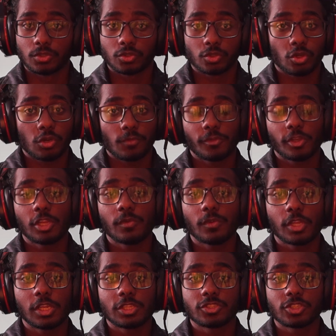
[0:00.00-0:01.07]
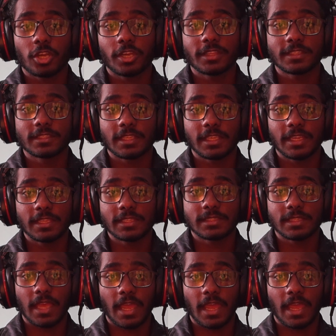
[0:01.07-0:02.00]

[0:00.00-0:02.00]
So hopefully you will enjoy this series,